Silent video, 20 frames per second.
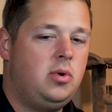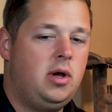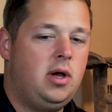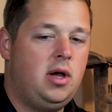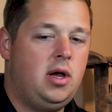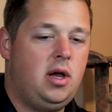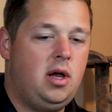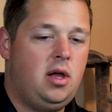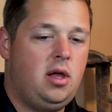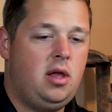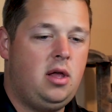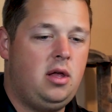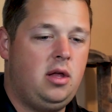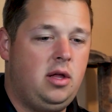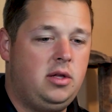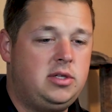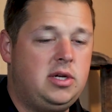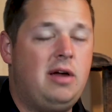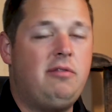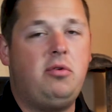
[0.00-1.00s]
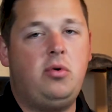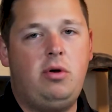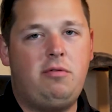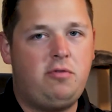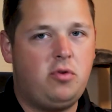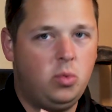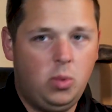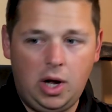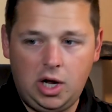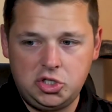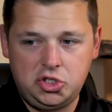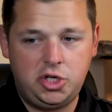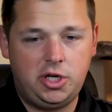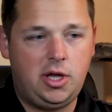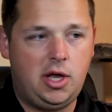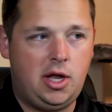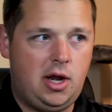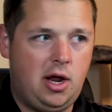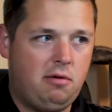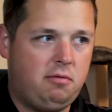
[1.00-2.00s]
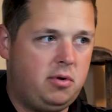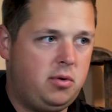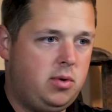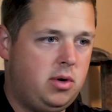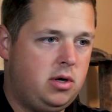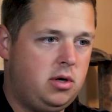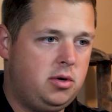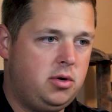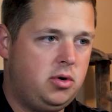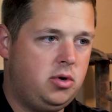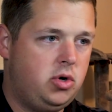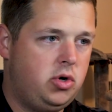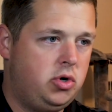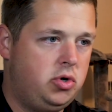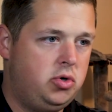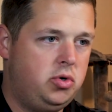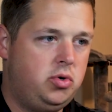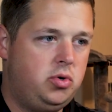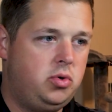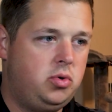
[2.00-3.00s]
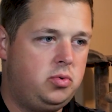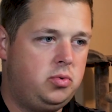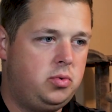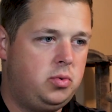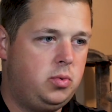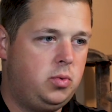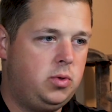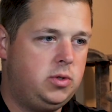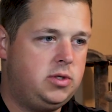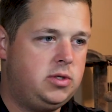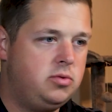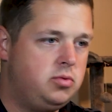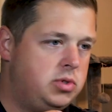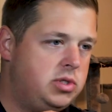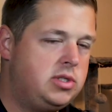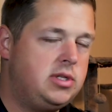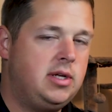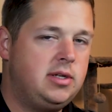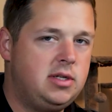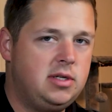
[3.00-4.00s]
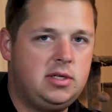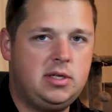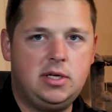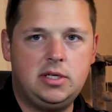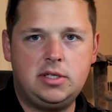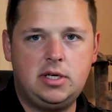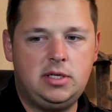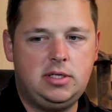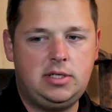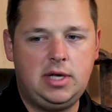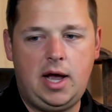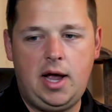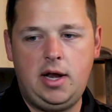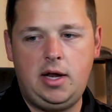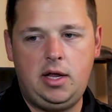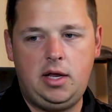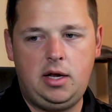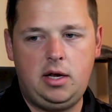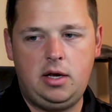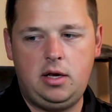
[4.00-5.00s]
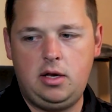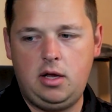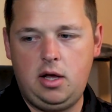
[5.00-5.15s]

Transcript: everyone for watching and everyone who was sent a disc and dyed it.